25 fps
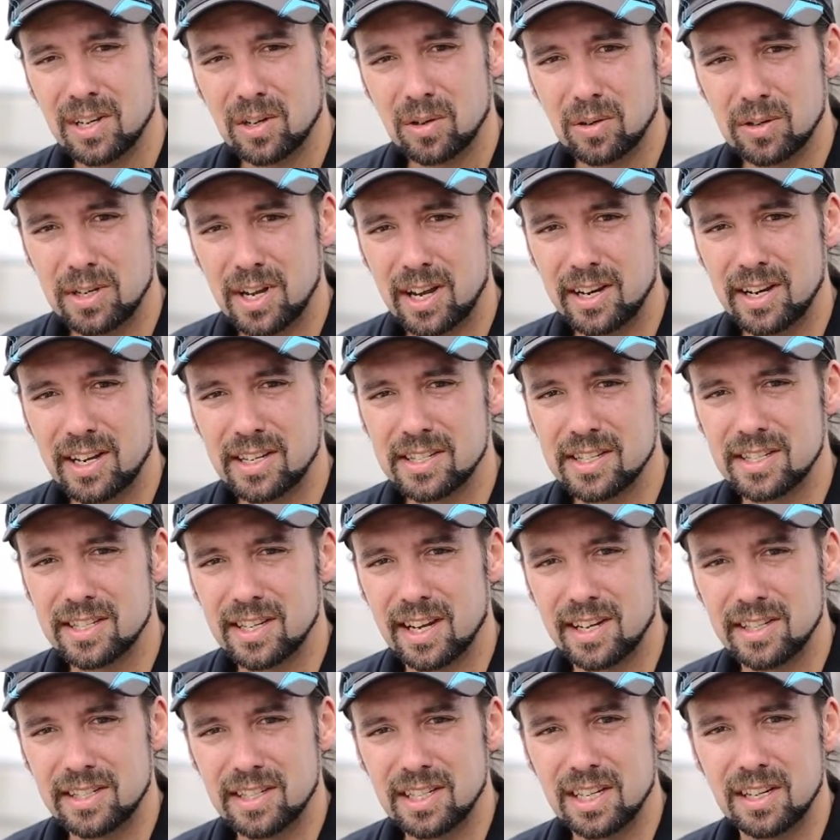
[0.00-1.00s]
or don't
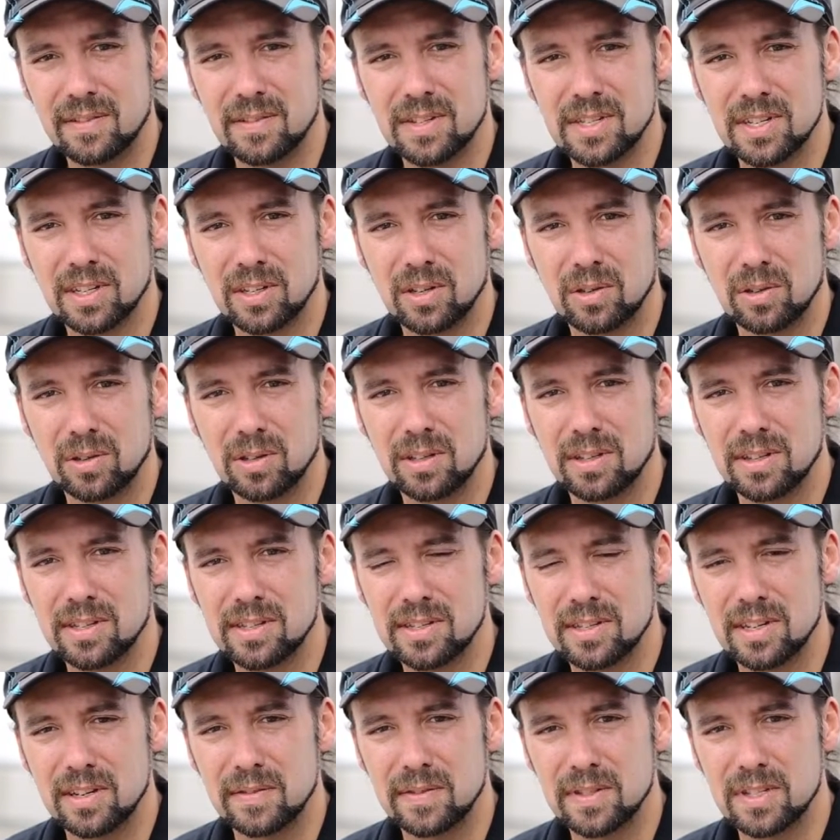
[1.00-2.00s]
hesitate to give us a call in the
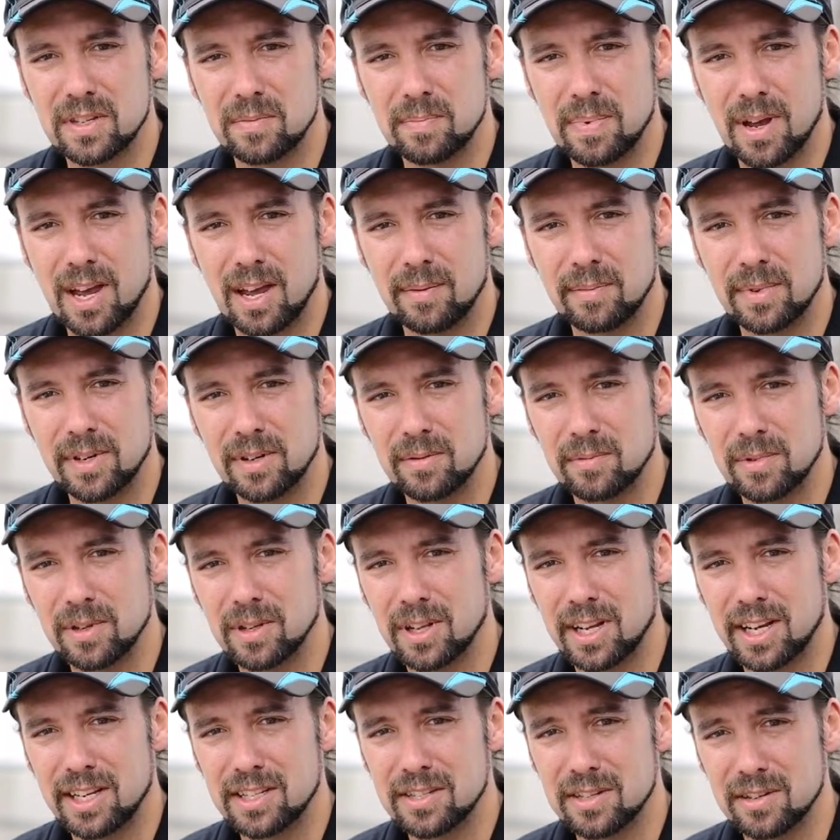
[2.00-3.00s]
service department and
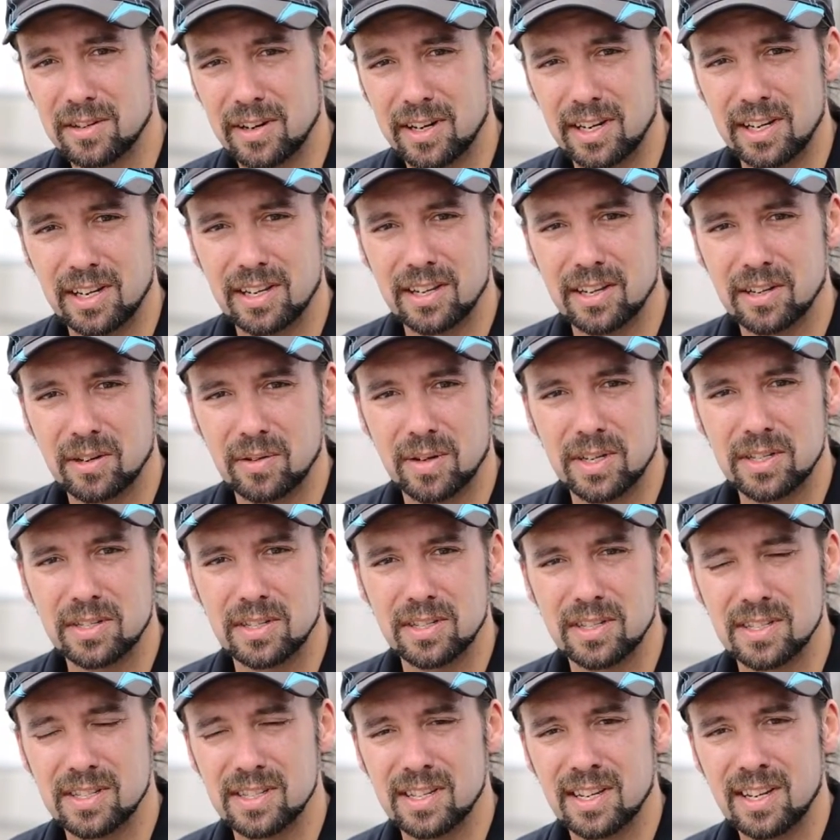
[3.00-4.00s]
we'll answer any of the
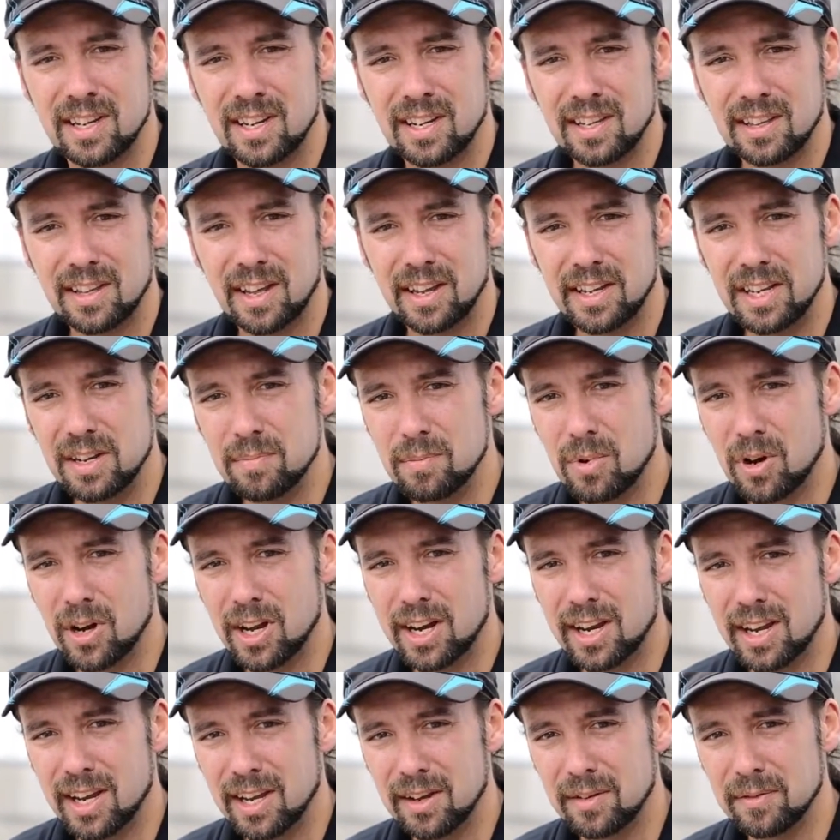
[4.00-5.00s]
questions that you
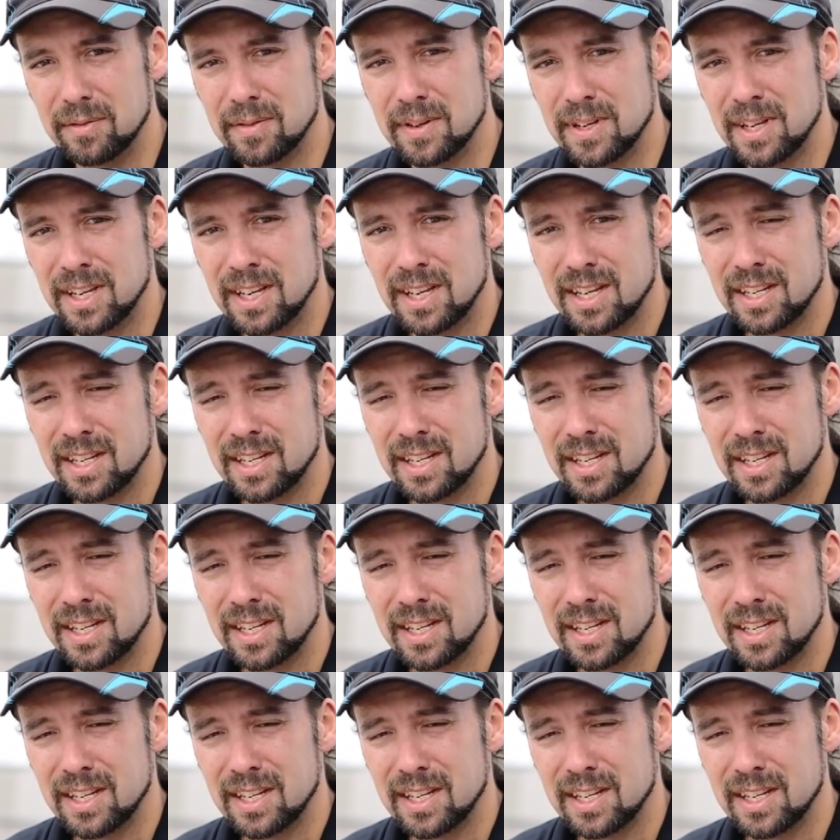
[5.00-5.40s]
might have.